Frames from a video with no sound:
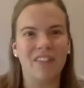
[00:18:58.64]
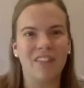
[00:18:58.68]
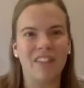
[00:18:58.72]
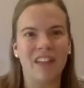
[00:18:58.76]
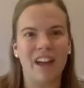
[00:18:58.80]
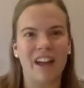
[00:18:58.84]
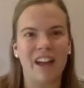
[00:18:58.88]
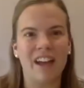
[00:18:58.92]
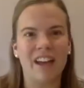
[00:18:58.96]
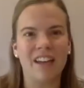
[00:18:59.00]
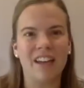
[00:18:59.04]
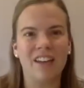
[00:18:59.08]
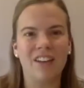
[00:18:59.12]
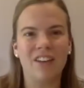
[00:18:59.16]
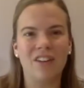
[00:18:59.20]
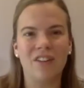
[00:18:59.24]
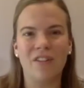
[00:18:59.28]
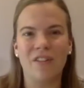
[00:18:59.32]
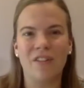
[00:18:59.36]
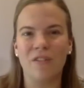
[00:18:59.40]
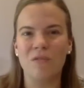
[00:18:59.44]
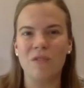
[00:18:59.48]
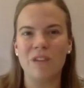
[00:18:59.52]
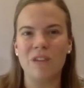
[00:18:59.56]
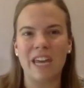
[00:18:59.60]
that. And,
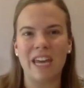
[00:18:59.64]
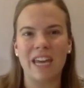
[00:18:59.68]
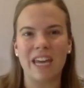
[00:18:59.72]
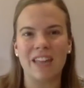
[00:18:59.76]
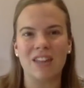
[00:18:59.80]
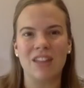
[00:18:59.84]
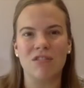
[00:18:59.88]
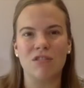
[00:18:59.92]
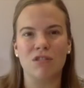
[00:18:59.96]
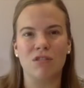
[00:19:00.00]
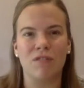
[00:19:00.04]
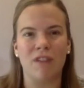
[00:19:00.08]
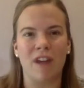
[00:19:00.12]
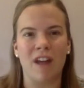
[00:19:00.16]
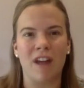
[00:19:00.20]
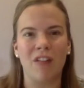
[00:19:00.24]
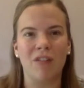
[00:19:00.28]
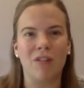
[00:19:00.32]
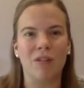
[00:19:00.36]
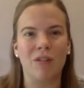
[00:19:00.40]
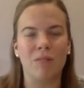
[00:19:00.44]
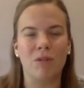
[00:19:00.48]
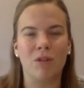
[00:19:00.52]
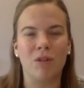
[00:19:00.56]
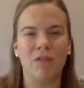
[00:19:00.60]
we get those
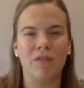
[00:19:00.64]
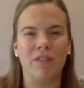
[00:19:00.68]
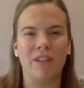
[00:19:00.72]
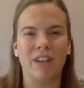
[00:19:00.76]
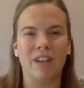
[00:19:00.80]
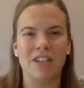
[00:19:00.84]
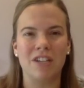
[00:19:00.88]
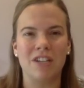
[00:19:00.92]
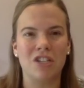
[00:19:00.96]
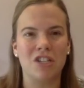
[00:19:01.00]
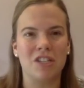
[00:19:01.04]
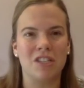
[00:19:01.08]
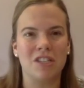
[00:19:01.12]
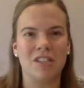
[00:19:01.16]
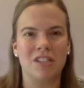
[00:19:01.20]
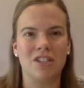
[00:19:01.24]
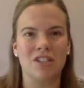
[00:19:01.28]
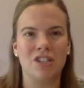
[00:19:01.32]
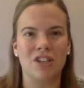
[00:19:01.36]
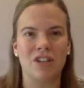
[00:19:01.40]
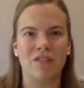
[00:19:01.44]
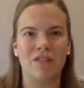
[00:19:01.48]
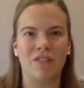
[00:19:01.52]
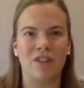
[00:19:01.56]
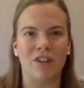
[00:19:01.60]
follow-up notifications in
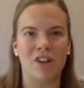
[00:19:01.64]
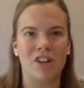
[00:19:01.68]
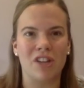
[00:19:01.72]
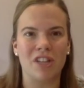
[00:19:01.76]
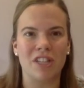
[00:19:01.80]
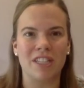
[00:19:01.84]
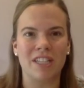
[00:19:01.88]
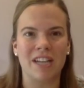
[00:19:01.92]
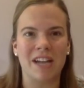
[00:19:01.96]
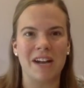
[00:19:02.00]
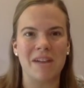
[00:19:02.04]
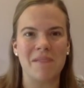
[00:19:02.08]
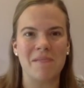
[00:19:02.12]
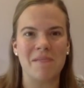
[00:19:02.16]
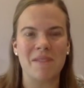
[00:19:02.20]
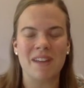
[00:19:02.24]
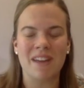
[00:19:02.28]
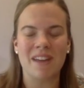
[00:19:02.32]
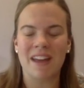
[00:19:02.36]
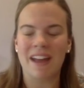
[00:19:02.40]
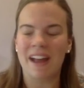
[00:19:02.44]
Shuffle all the time.